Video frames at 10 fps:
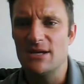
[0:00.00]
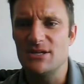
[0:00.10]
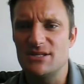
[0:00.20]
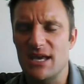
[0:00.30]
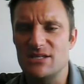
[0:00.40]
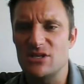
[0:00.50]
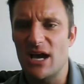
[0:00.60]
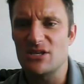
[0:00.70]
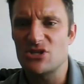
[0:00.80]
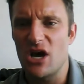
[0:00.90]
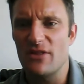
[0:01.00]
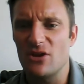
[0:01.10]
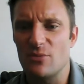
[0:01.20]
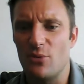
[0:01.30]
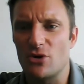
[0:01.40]
She says, I saw that
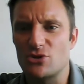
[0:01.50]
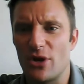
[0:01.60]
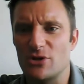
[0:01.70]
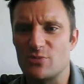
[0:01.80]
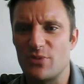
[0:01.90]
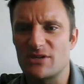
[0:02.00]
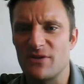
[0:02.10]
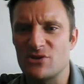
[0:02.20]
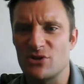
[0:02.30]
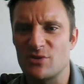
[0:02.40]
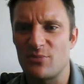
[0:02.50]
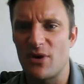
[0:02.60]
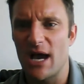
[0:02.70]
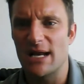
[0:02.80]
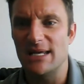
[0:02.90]
your book, Toilets, Bricks, Fishhooks, and
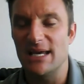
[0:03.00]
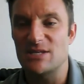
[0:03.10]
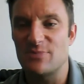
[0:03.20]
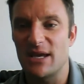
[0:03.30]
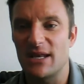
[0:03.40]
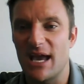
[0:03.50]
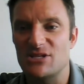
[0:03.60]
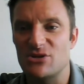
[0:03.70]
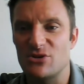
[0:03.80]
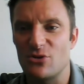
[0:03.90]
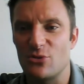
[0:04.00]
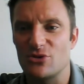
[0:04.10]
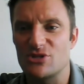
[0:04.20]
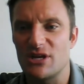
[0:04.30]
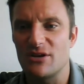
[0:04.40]
Pride, on ESPN last year during the
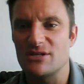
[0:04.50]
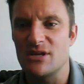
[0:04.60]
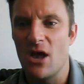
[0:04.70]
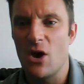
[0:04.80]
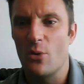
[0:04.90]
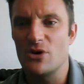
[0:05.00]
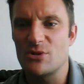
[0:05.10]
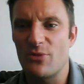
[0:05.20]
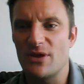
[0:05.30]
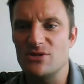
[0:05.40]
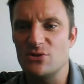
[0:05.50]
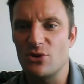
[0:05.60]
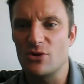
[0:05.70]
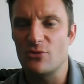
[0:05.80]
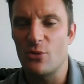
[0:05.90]
World Series. What are some things you
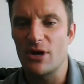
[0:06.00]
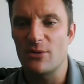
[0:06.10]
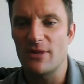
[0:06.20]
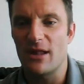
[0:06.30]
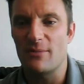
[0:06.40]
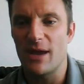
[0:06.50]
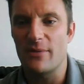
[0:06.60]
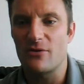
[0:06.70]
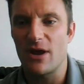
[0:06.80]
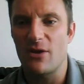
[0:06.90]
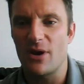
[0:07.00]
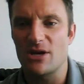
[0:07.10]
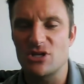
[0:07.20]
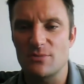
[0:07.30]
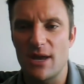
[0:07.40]
learned while working with Alabama? Great
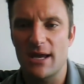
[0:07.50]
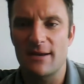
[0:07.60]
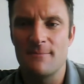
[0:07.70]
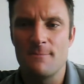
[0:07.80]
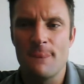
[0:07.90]
question, Megan.